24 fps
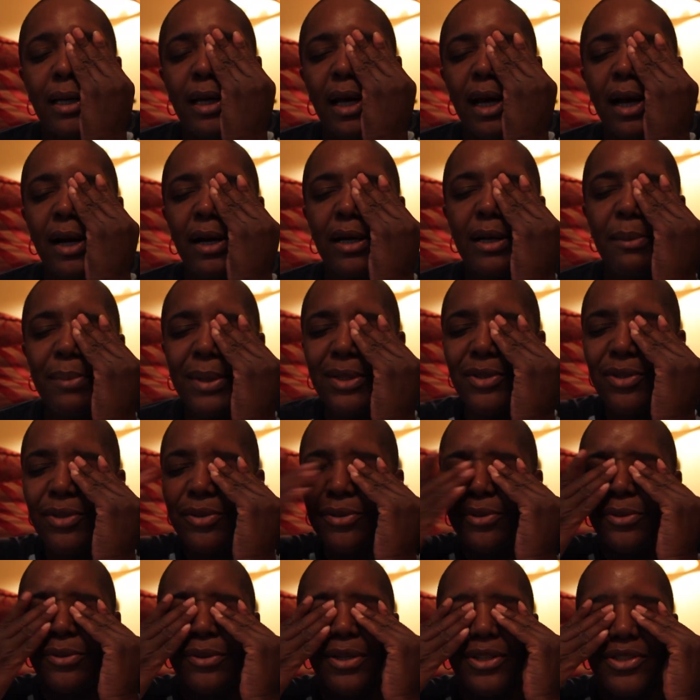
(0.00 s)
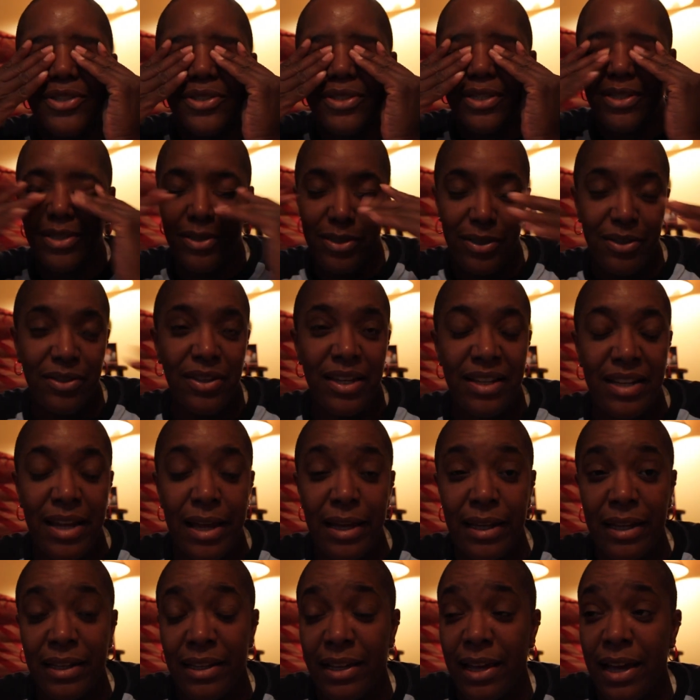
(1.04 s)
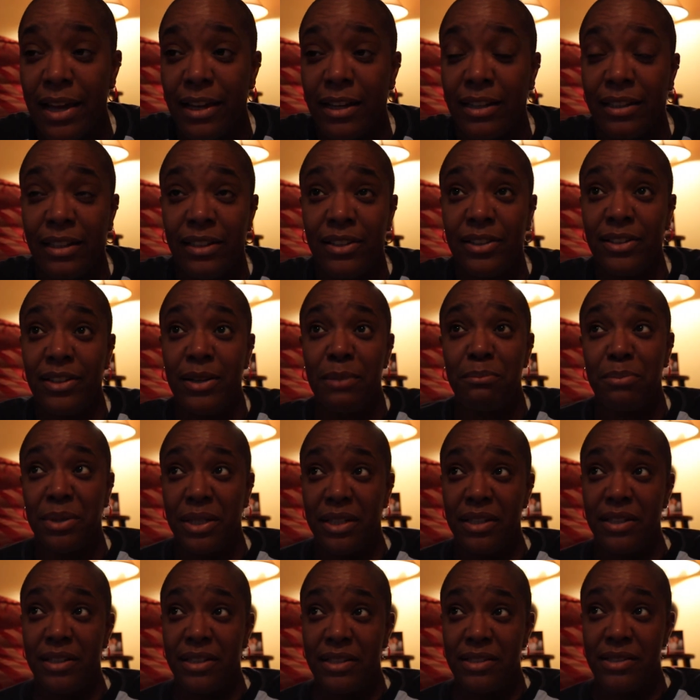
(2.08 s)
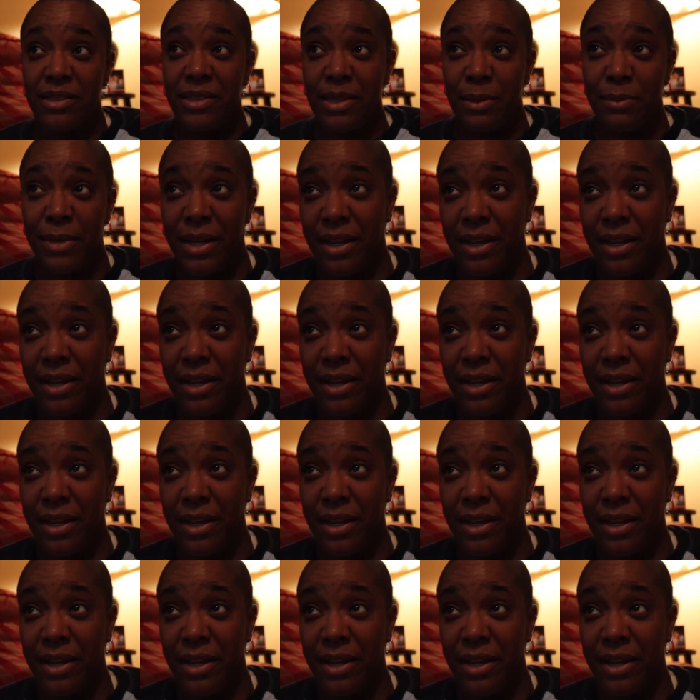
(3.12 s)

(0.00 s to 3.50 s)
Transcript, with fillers: Erica Badu, her sister, they naked, they got glitter and blood and semen